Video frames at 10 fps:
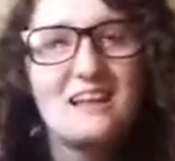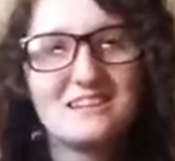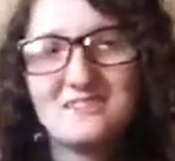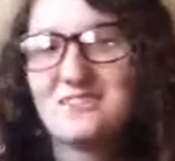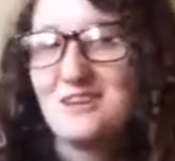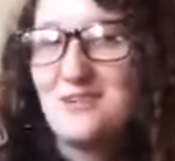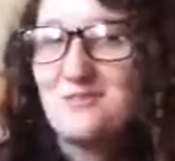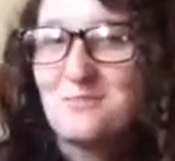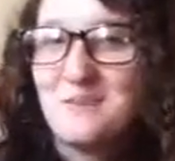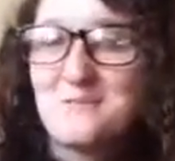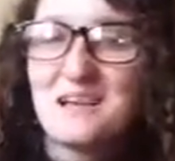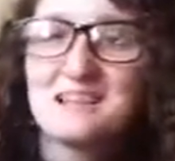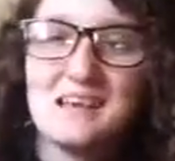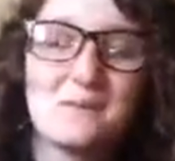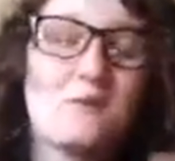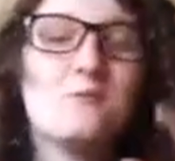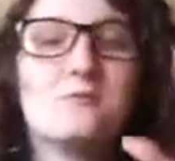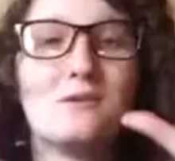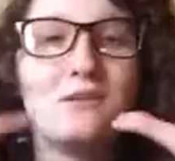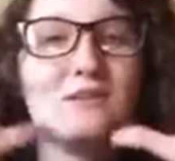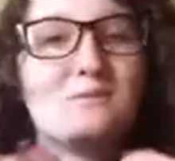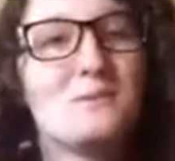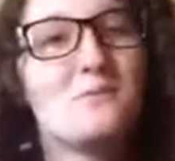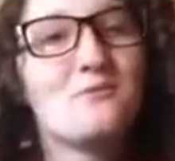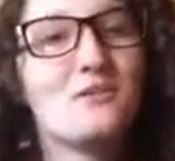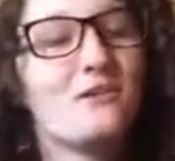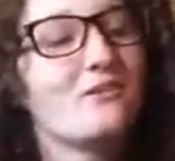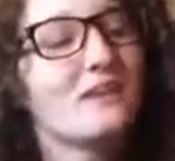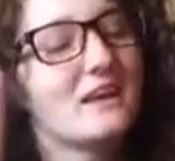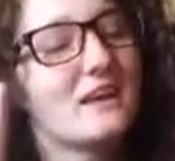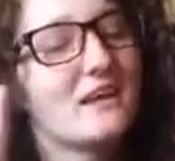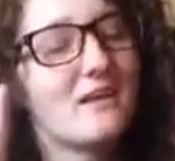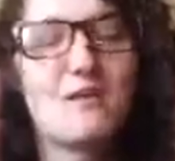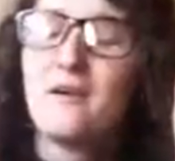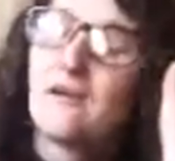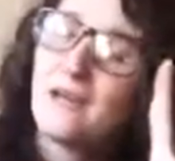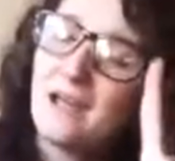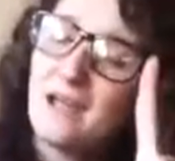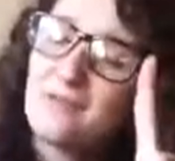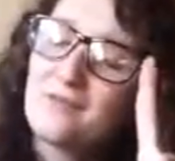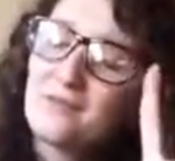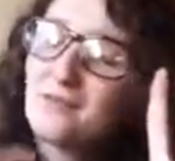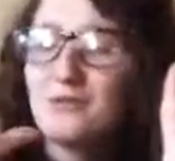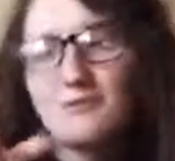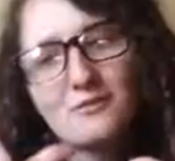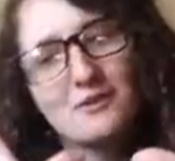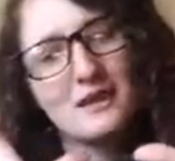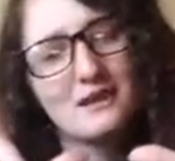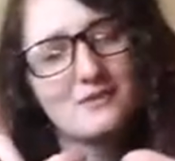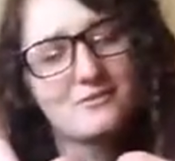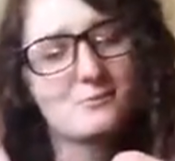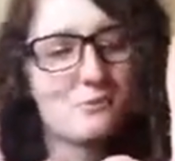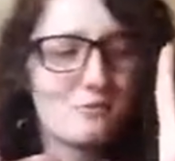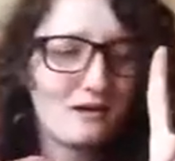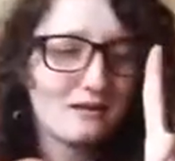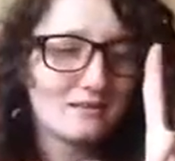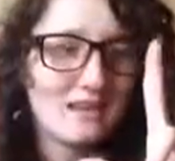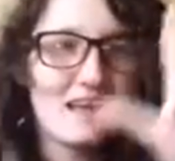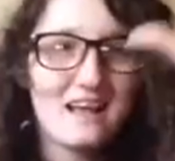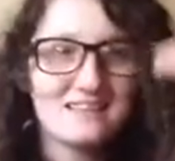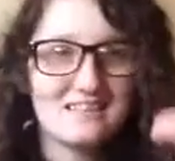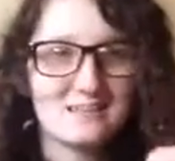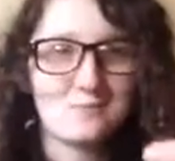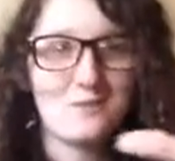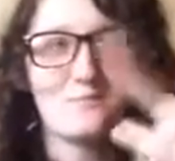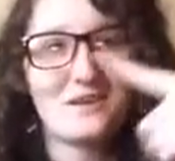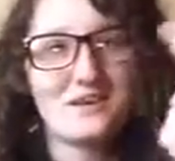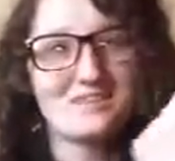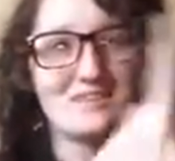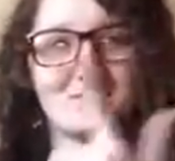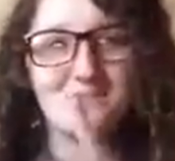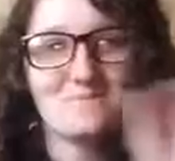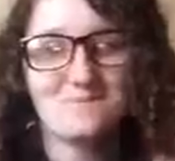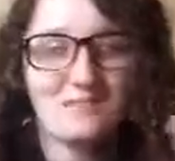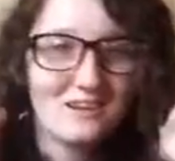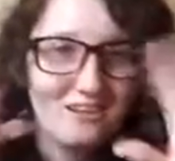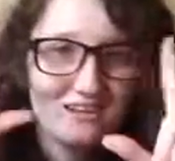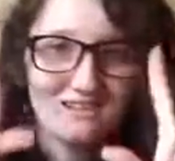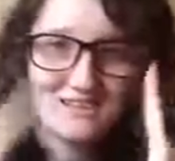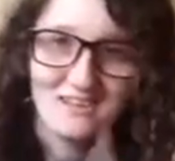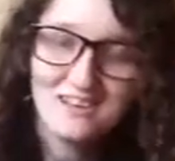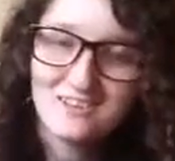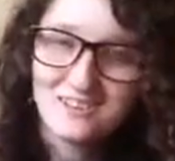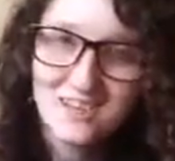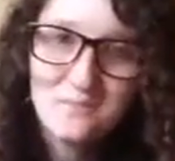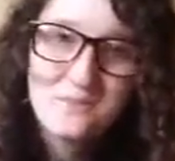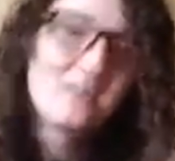This is great for me because I'm always one of these people that are like, left, what one is it? This one, because it creates the L shape.